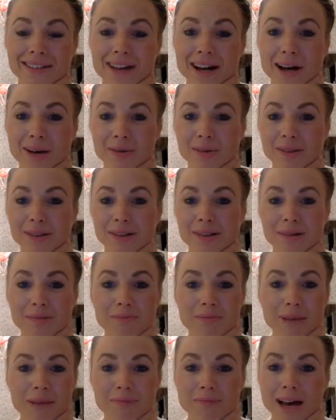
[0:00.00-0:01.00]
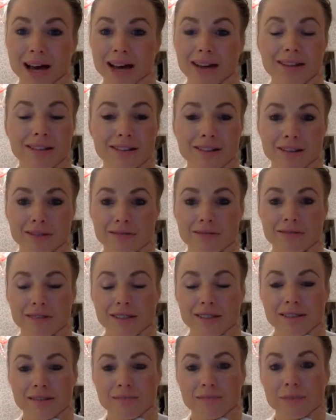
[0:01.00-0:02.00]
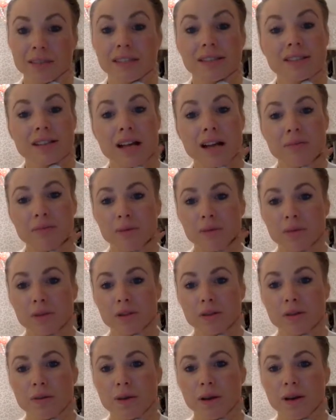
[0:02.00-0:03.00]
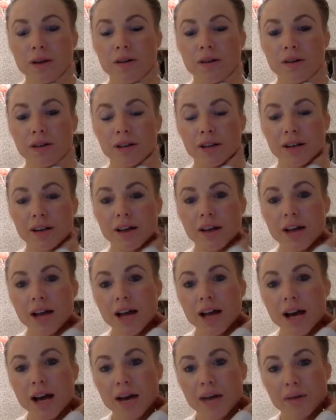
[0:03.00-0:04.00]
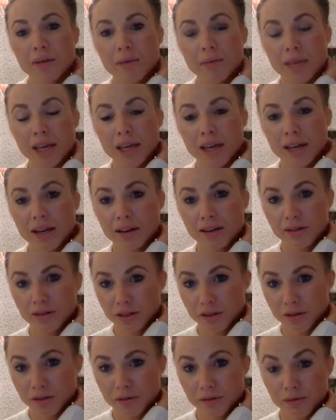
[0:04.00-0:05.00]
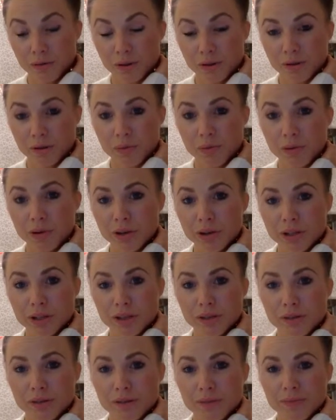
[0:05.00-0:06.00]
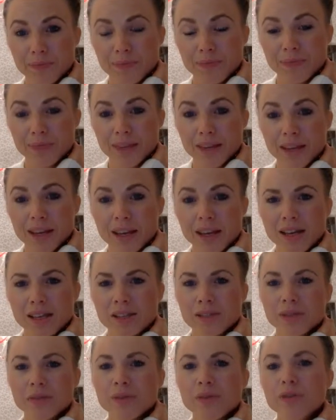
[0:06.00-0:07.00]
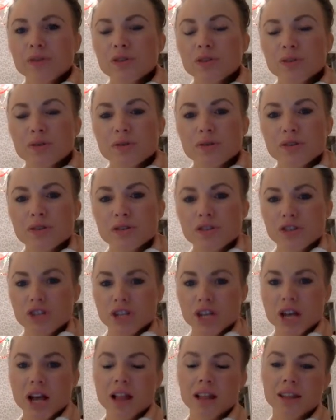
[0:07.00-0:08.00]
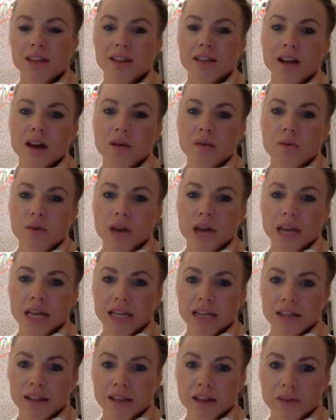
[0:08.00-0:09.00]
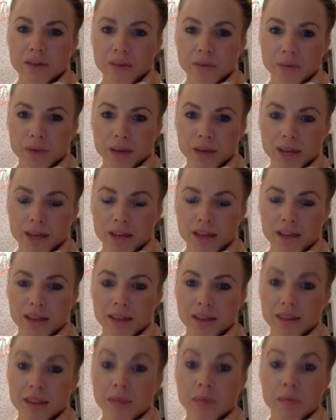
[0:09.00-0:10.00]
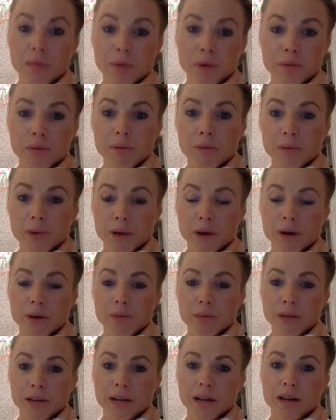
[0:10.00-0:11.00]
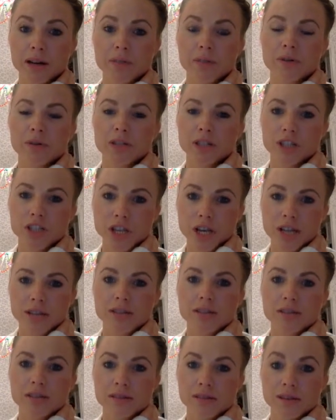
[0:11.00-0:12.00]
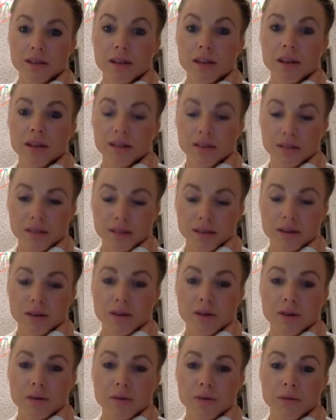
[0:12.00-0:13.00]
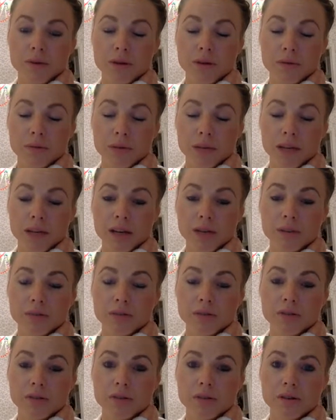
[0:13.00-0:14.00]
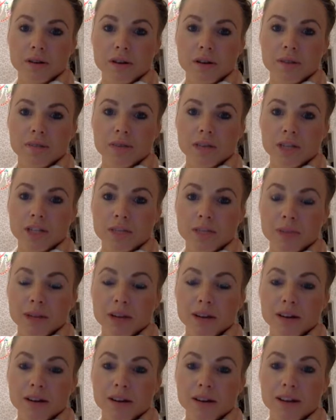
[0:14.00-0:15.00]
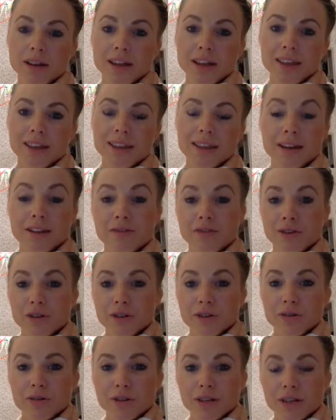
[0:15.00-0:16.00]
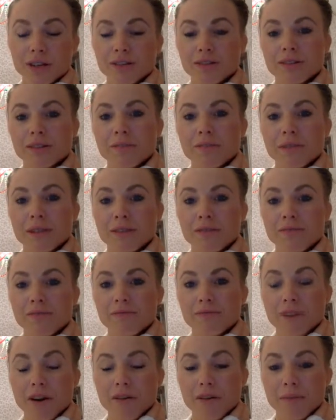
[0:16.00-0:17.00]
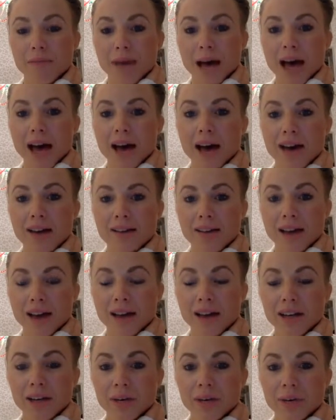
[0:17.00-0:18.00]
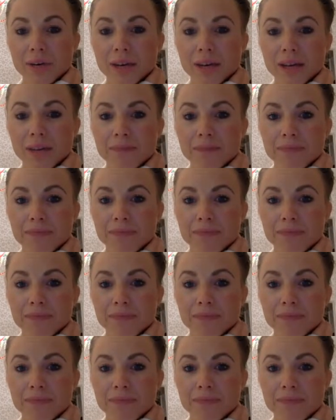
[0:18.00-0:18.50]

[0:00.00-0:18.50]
I will not be mad at you. Just please tell me what's going on, and I will be here to support you. So if you talk to the child in that way, in a loving way, they will probably open up, or the chances that they are opening up to you are much bigger than if you're talking to them in a very bad, angry way.